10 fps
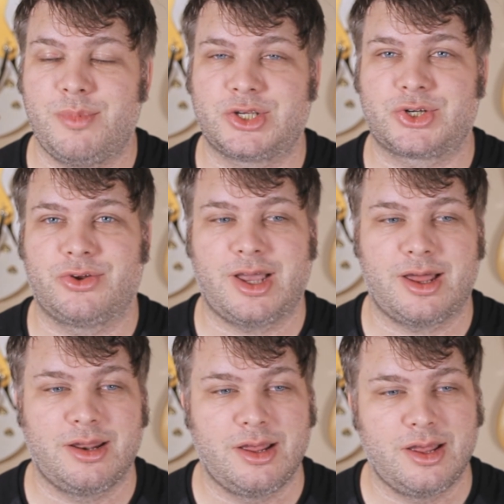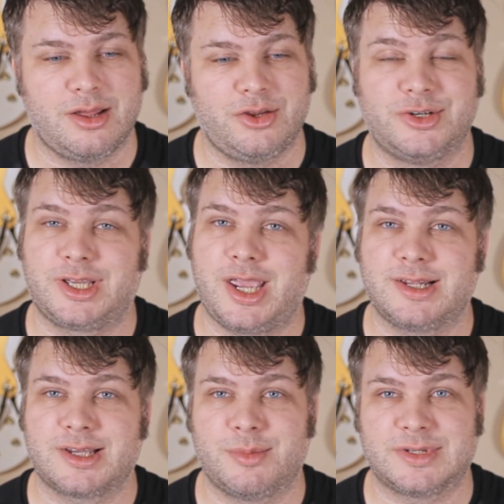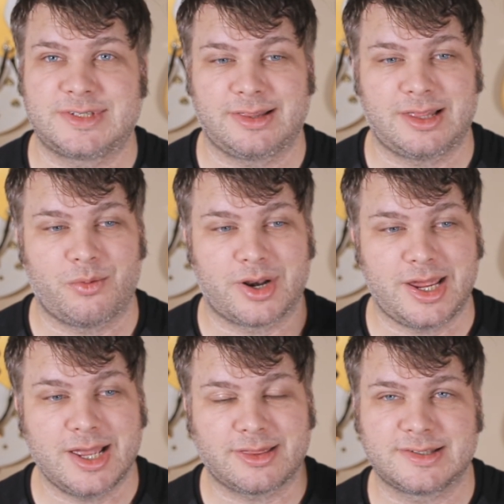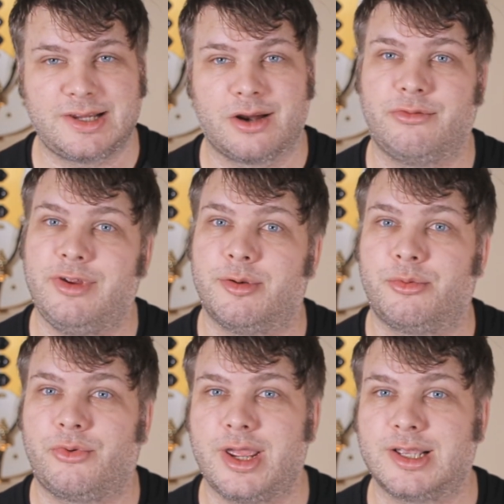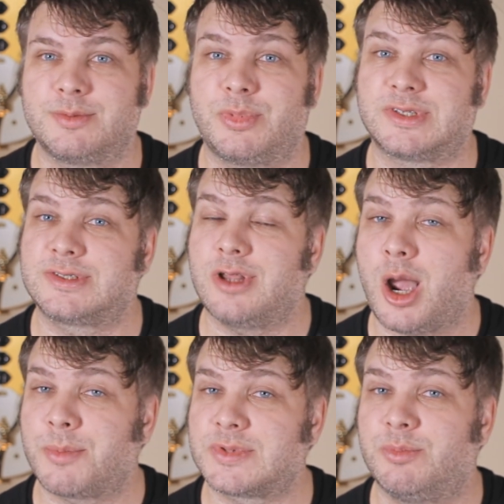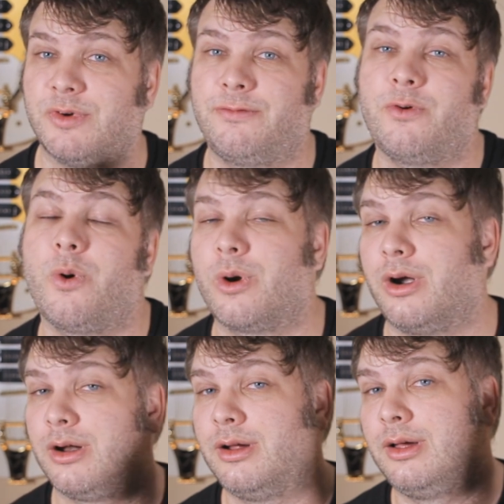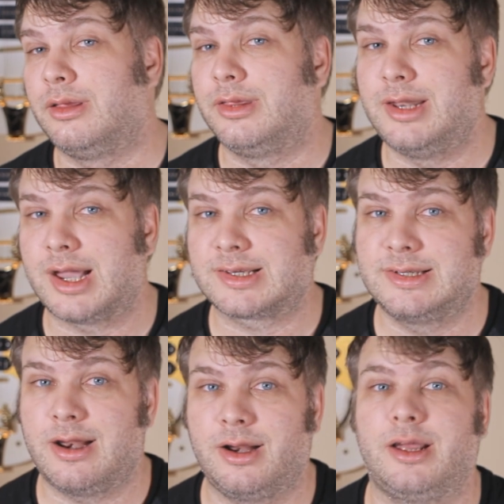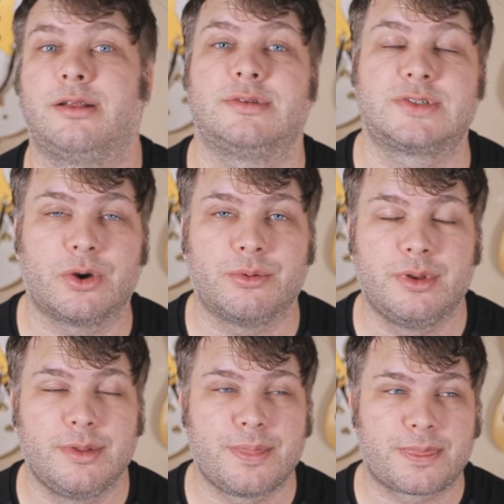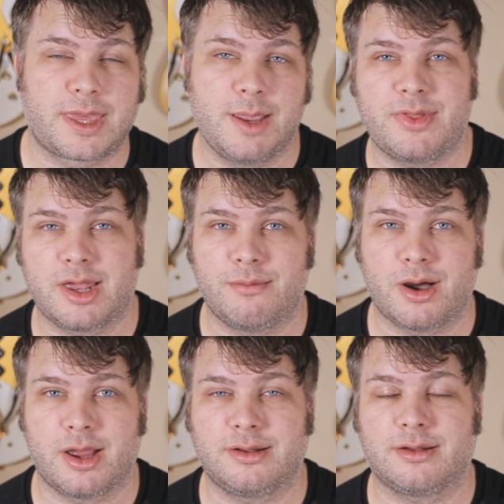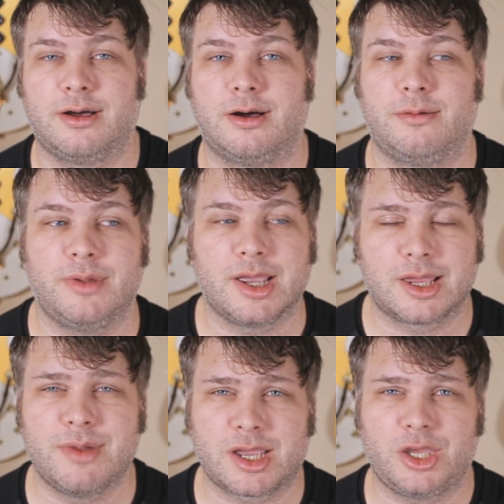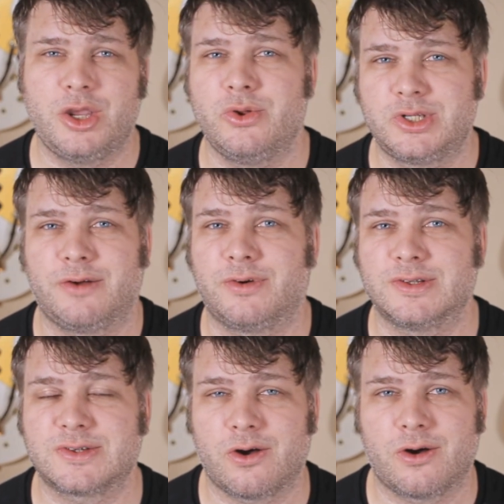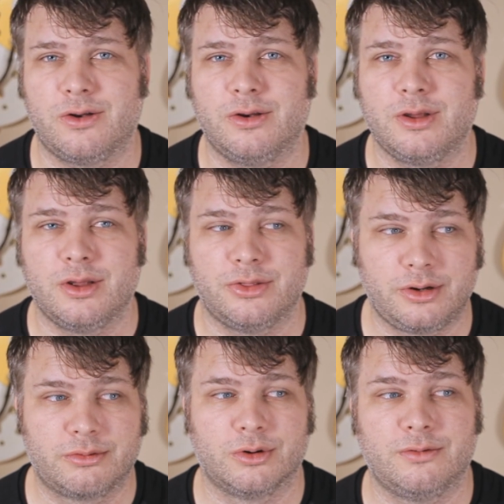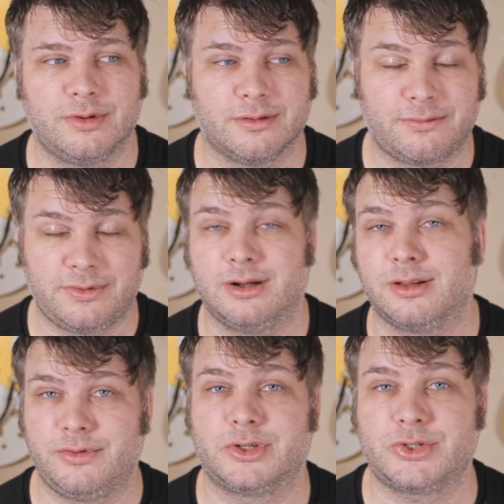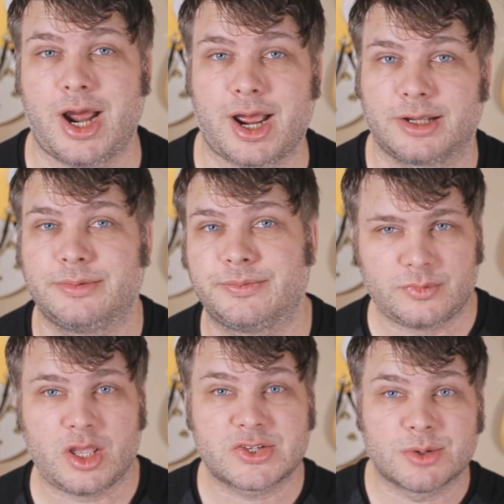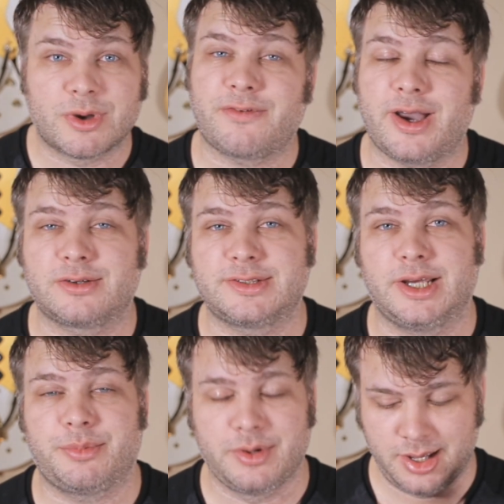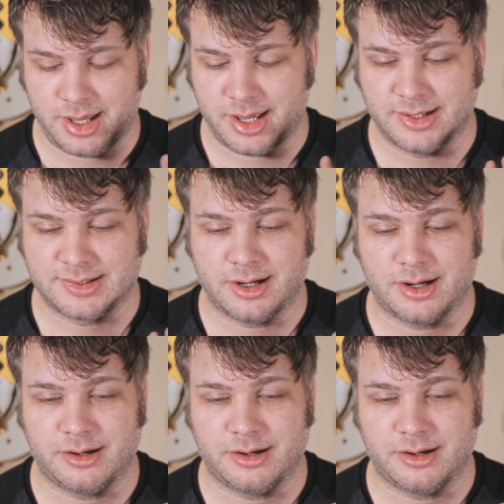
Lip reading: to make sure that your decay time is set that when I hit the snare, the reverb rings but stops before the next snare hit. So keep that in mind. It can make a huge difference on the groove and the feel of your track. So my final tip is